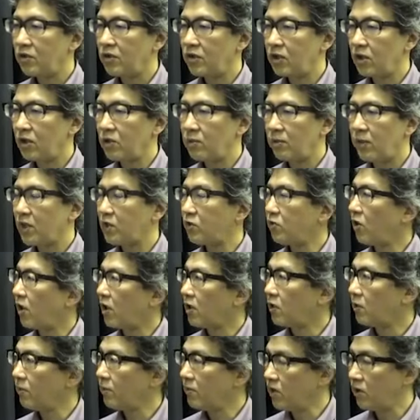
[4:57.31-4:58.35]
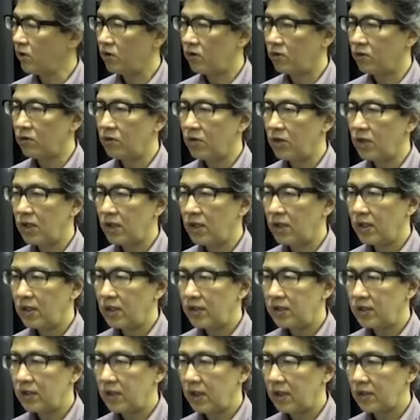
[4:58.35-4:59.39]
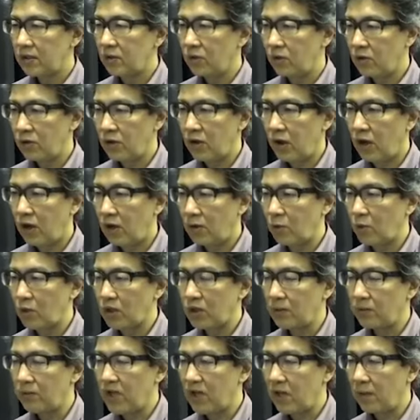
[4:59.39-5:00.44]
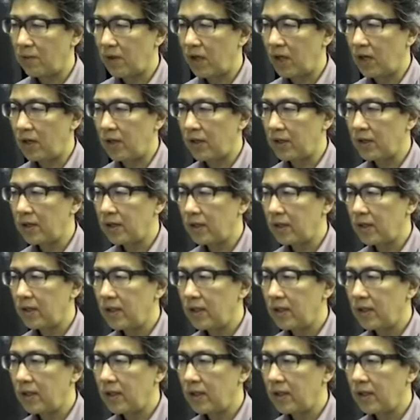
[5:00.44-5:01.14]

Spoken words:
just by trying to move the android arm with BMI,